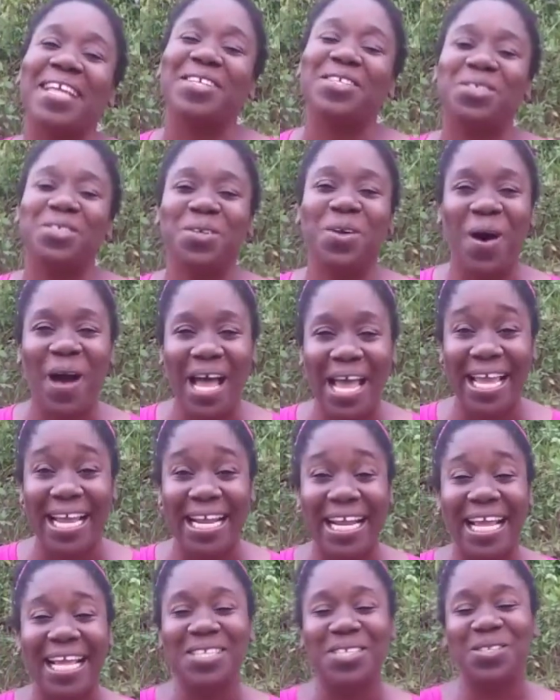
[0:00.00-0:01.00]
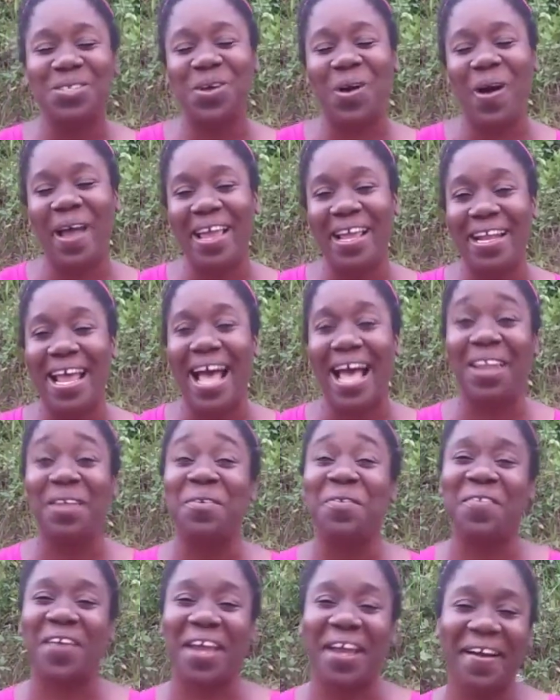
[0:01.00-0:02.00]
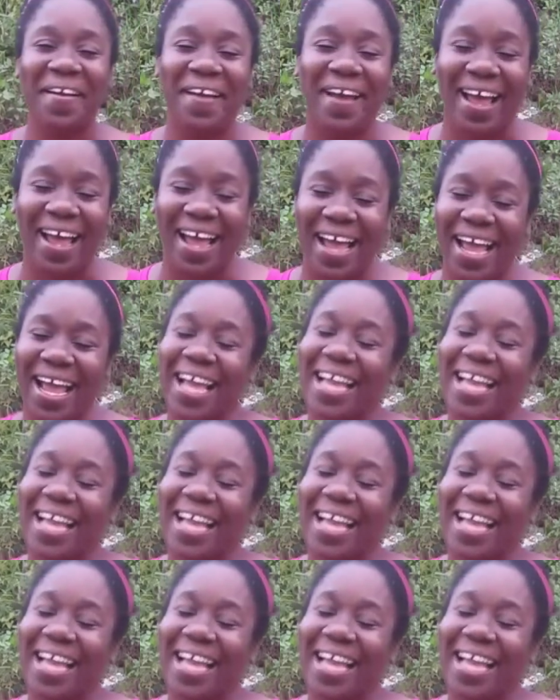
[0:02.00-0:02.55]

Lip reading: enjoying aloe vera.